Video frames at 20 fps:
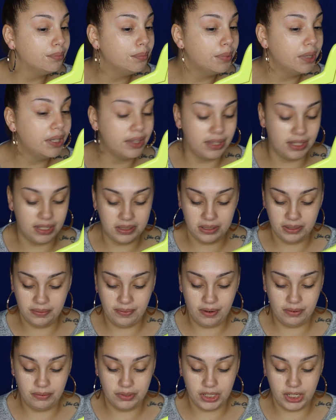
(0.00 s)
but this
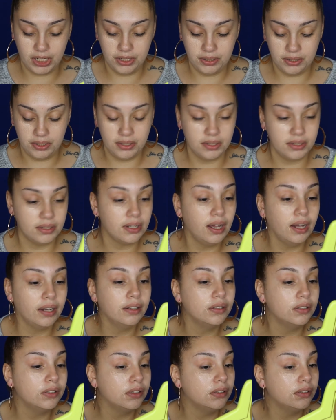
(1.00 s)
foundation is kind
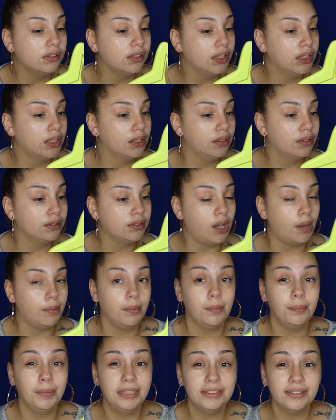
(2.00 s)
of just sitting on top
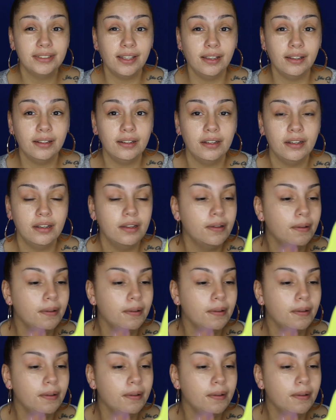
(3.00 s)
of my skin.